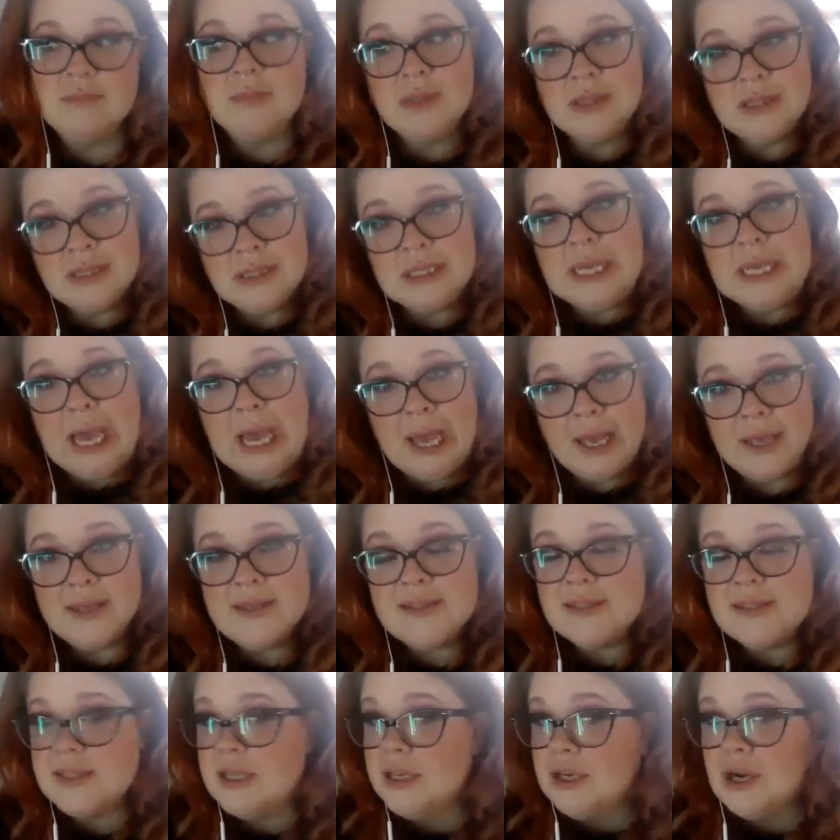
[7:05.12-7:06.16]

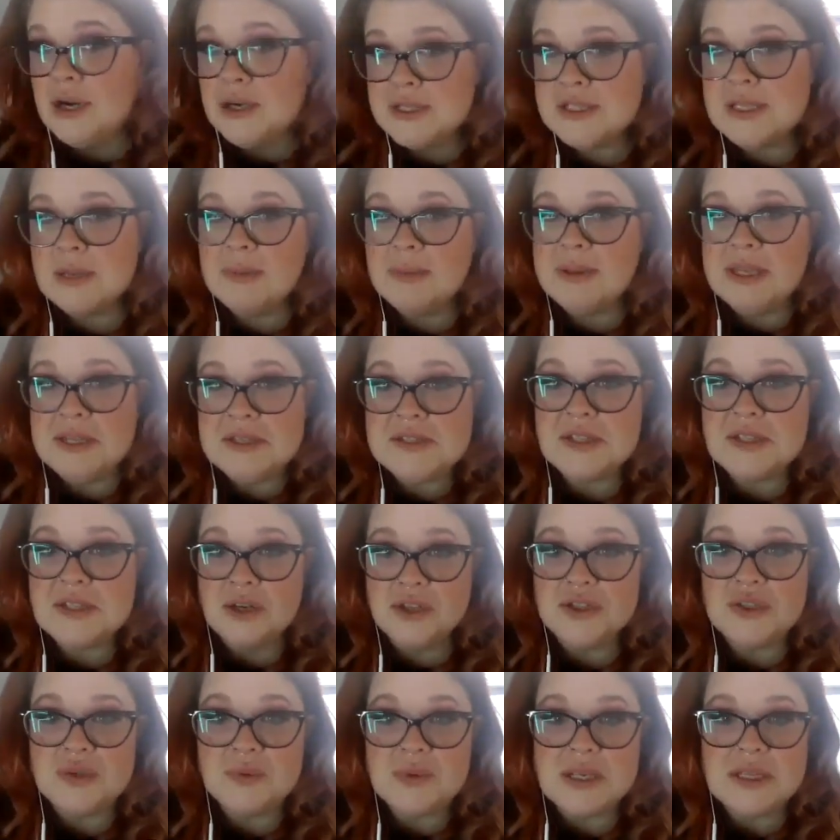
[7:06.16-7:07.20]
Yes, there are some plans that
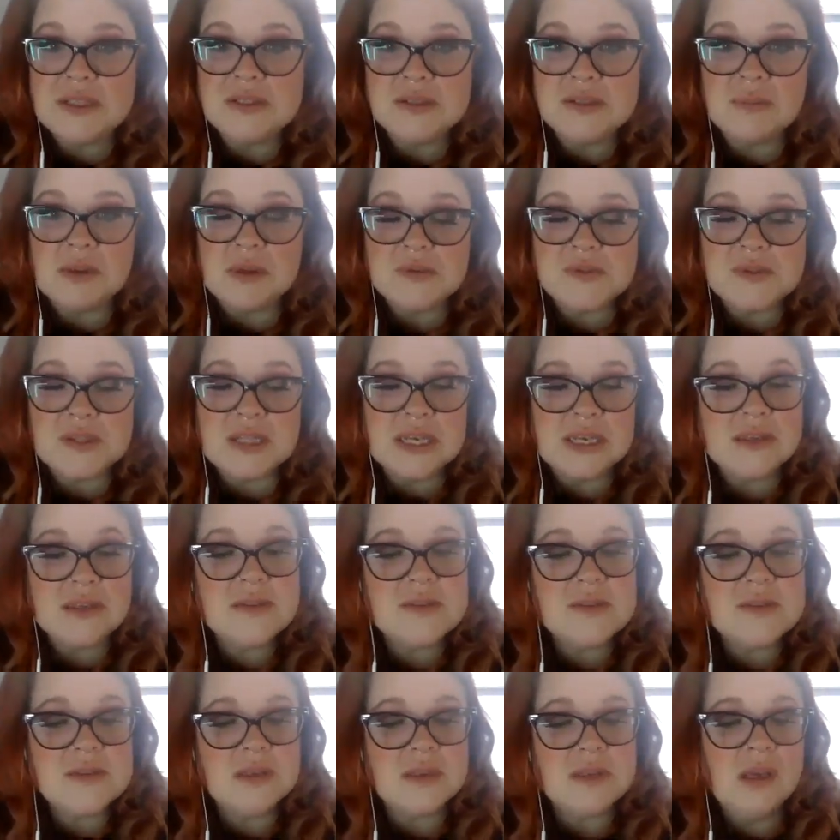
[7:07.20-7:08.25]
are doing some of those
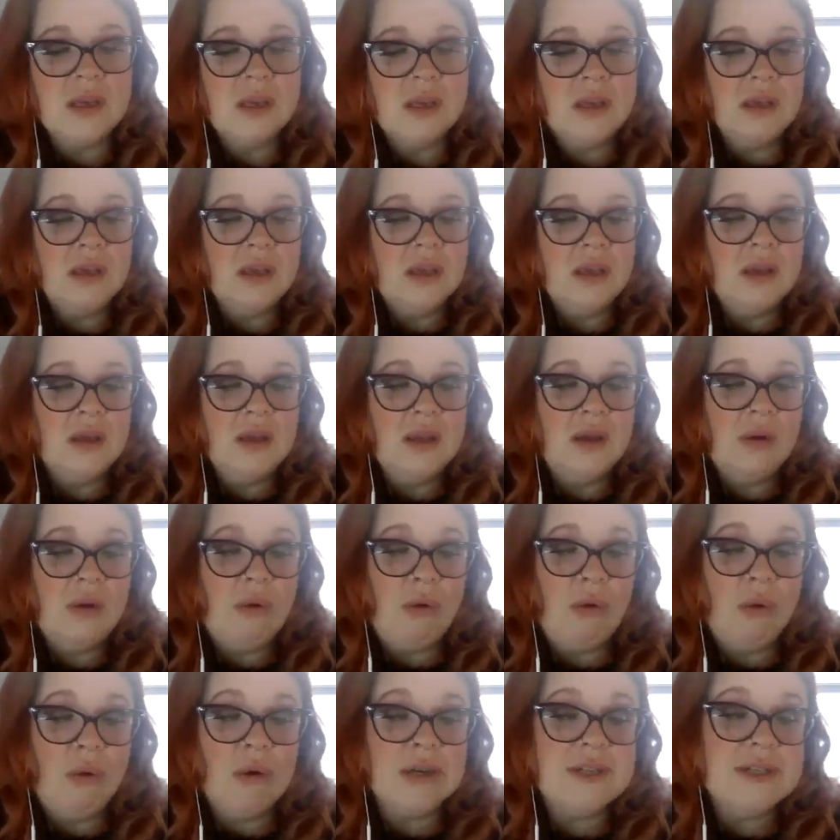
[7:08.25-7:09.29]
things.
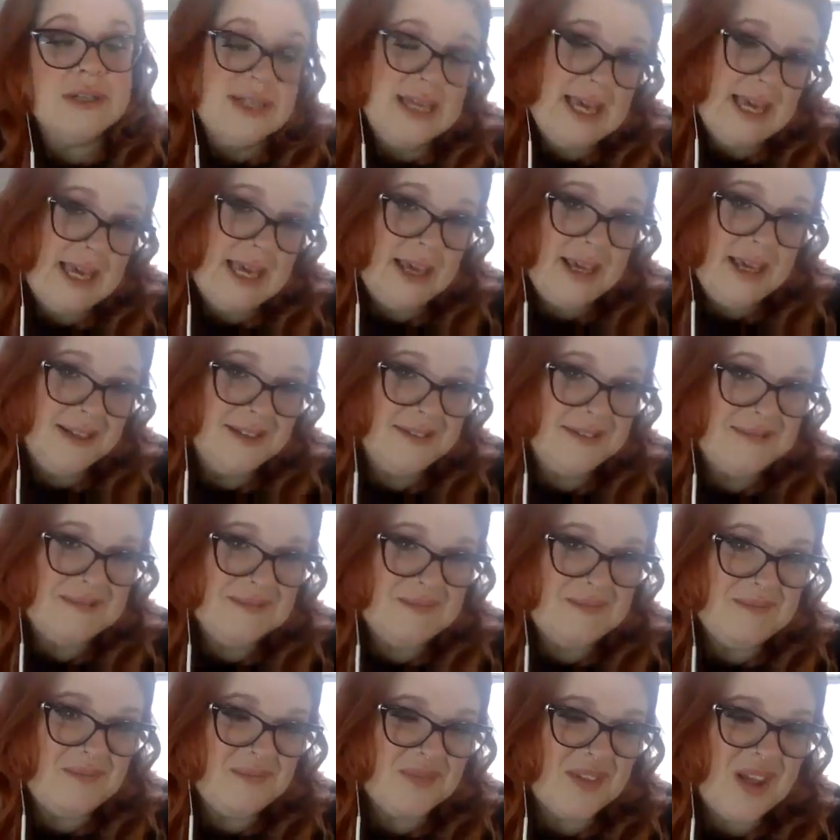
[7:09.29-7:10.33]
Or D,
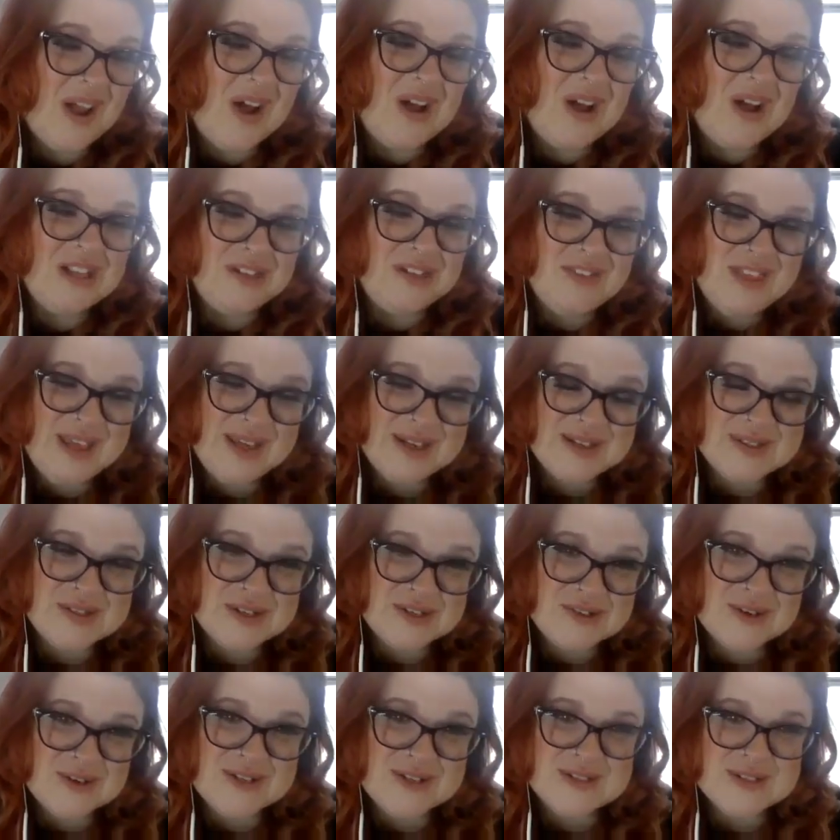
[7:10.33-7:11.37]
all of the answer
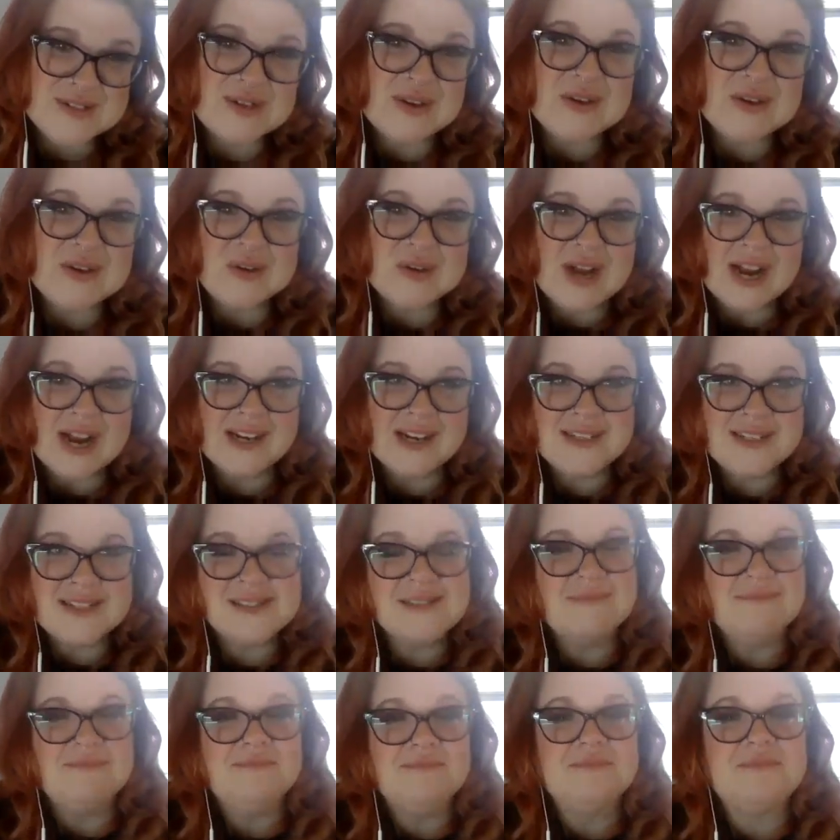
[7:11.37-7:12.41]
choices are
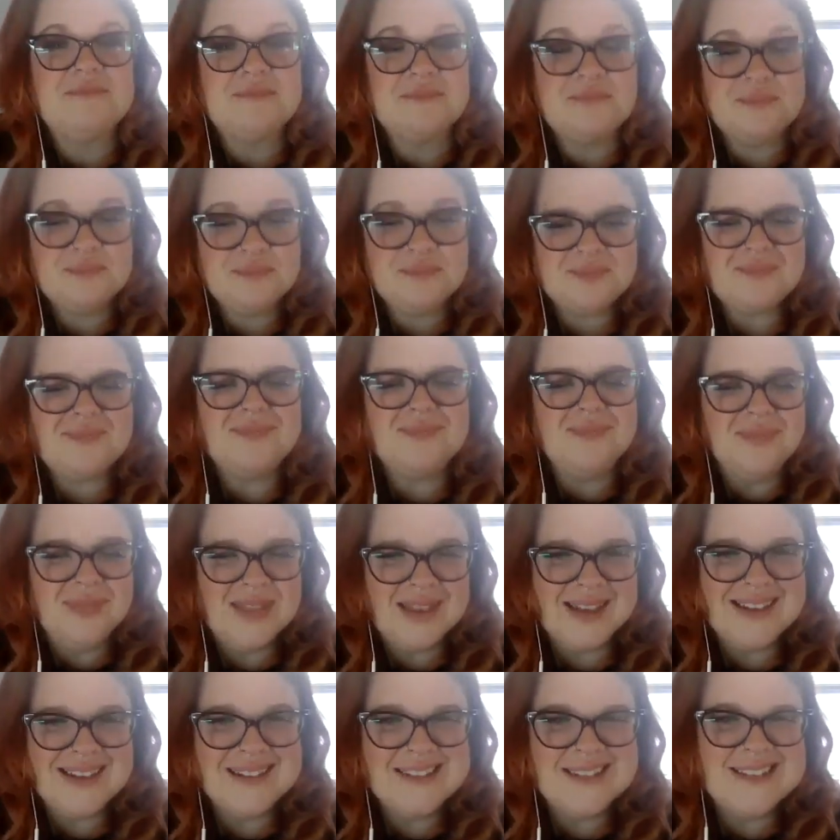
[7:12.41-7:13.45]
correct.
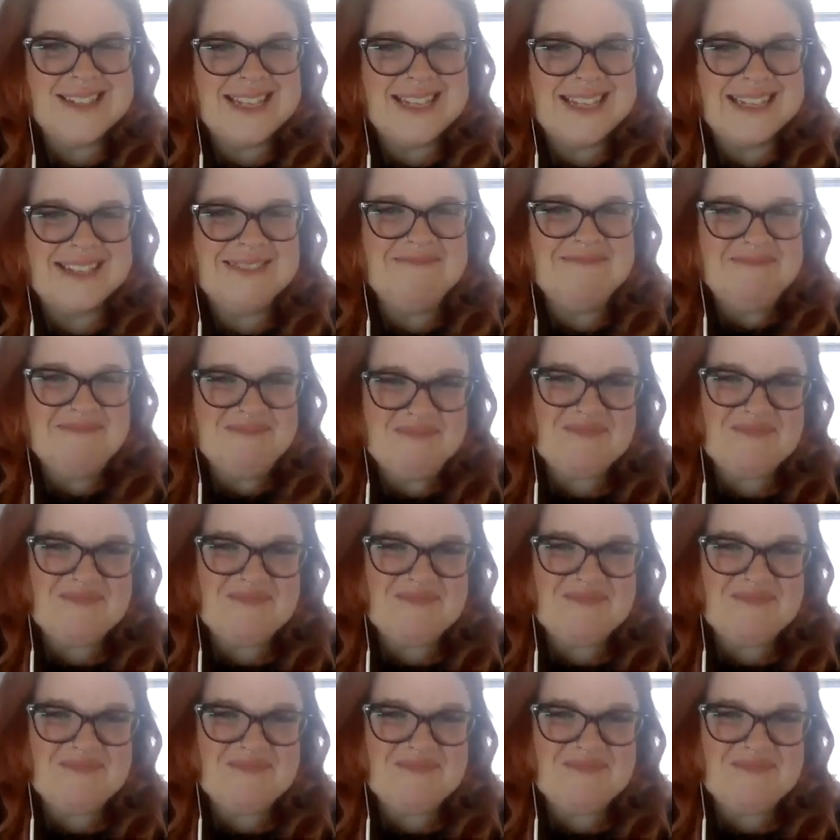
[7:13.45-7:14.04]
D.